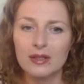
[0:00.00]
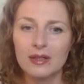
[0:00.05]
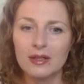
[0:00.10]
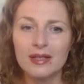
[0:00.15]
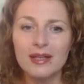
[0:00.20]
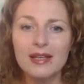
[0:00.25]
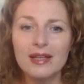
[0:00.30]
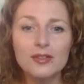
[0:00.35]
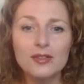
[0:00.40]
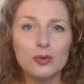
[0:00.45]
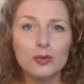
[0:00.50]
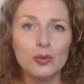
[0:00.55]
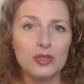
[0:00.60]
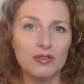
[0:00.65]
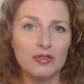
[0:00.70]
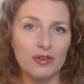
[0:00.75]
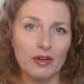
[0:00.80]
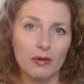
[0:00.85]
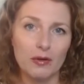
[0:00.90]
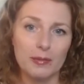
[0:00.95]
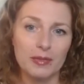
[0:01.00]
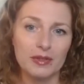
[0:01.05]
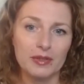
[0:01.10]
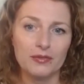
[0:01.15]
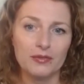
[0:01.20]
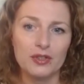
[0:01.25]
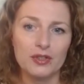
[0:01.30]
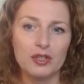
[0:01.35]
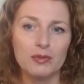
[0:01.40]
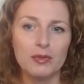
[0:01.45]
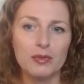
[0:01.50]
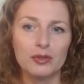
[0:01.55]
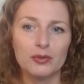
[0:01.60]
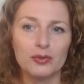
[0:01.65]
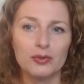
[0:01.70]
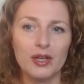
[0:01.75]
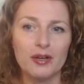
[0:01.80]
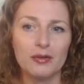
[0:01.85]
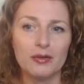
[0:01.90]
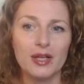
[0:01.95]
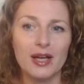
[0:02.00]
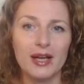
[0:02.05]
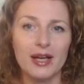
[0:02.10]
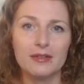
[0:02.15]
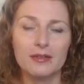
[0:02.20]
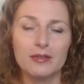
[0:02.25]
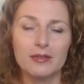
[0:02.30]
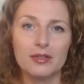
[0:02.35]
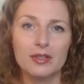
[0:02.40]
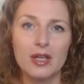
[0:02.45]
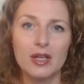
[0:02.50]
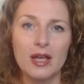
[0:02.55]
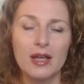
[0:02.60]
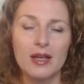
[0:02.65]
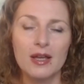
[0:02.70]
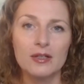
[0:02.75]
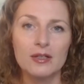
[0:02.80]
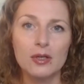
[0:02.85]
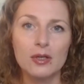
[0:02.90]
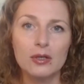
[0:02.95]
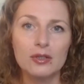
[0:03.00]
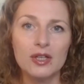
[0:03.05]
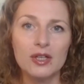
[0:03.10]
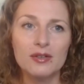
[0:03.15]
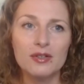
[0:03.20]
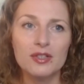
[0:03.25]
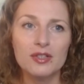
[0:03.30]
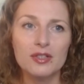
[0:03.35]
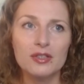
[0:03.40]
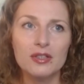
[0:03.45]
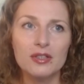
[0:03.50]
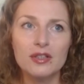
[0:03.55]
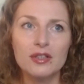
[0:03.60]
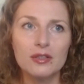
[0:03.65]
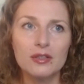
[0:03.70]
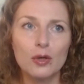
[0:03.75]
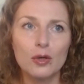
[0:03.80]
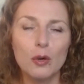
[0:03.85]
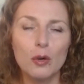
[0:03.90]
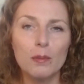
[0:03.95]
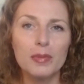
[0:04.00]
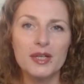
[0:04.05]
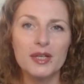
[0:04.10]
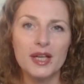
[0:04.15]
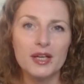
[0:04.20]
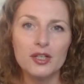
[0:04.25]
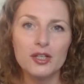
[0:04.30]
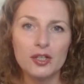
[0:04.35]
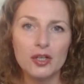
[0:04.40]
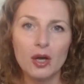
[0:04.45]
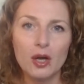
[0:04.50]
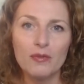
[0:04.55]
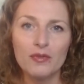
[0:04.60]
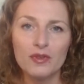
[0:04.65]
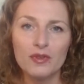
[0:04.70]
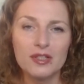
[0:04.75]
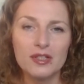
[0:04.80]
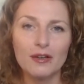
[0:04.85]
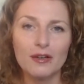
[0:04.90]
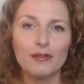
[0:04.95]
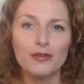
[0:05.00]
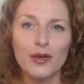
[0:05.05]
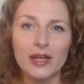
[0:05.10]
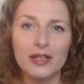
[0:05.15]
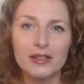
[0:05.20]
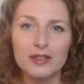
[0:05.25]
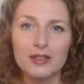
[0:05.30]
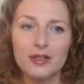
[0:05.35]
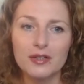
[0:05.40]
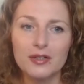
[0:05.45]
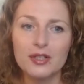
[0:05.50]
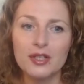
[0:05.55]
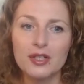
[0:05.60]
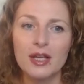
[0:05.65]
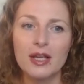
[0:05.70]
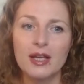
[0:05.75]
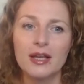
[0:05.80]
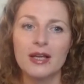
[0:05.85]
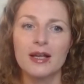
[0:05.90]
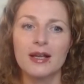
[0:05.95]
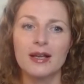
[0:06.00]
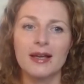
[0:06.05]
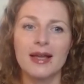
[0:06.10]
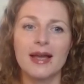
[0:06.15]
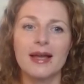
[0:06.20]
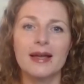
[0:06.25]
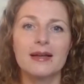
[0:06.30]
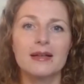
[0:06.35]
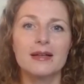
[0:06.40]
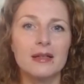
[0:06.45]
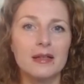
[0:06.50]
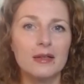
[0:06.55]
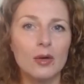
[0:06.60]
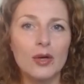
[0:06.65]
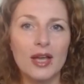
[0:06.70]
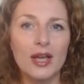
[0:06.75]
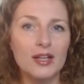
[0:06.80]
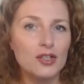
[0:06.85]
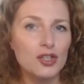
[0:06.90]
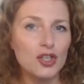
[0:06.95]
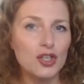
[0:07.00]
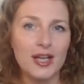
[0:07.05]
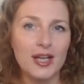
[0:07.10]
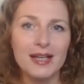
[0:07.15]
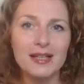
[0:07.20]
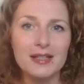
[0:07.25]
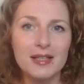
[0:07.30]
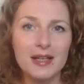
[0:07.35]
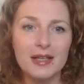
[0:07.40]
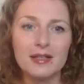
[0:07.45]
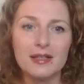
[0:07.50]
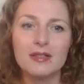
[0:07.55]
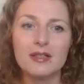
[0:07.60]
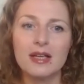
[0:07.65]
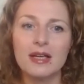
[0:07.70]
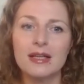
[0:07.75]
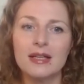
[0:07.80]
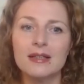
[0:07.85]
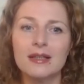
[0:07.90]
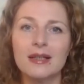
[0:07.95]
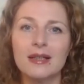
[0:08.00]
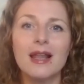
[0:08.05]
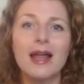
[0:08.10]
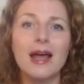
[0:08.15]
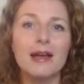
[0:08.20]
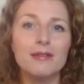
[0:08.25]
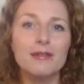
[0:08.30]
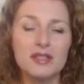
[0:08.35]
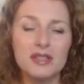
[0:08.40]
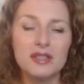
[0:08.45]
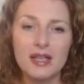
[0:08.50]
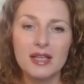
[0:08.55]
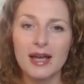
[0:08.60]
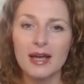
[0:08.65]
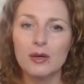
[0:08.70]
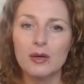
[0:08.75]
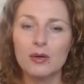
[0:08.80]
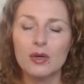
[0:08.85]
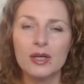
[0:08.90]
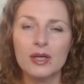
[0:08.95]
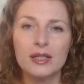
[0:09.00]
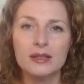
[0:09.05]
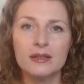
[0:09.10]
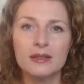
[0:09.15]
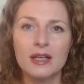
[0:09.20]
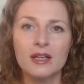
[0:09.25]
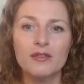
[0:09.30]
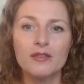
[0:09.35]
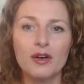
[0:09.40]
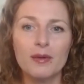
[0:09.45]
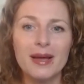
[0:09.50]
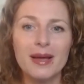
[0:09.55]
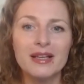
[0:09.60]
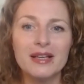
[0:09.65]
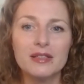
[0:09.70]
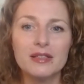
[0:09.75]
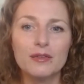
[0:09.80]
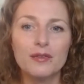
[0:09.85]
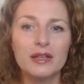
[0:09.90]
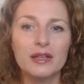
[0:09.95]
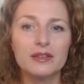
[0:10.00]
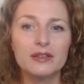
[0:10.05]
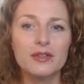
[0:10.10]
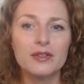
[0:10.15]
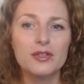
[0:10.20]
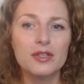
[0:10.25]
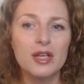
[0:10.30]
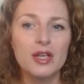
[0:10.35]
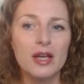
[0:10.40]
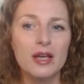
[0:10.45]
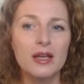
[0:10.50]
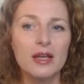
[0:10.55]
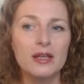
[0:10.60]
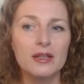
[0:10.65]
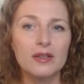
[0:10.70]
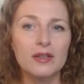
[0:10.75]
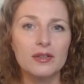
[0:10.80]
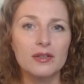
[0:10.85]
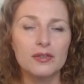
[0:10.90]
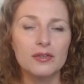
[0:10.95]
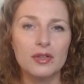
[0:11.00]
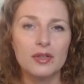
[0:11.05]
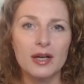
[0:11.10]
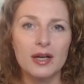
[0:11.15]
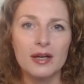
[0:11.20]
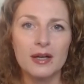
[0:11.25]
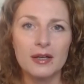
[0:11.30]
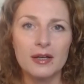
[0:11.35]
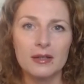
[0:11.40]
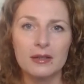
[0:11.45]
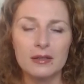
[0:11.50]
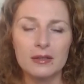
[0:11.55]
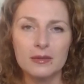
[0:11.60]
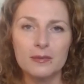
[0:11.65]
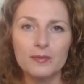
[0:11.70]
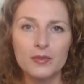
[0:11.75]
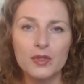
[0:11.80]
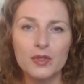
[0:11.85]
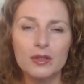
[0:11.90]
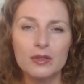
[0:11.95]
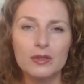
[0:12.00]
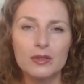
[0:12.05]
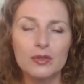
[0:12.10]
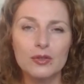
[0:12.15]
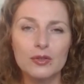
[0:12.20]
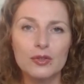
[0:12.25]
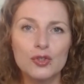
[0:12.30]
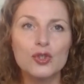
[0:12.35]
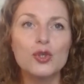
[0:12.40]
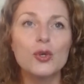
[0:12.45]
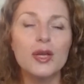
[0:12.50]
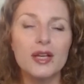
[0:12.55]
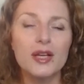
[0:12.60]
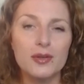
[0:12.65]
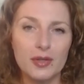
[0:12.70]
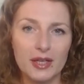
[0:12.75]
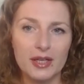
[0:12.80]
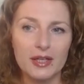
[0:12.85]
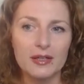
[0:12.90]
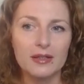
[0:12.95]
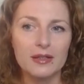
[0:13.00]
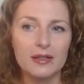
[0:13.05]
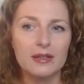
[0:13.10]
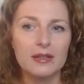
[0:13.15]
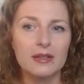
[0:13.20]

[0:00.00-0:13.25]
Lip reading: lead to a development of Hashimoto thyroiditis. So there is certain combination, obviously, of factors like, genetics and lifestyle and environmental factors that are triggering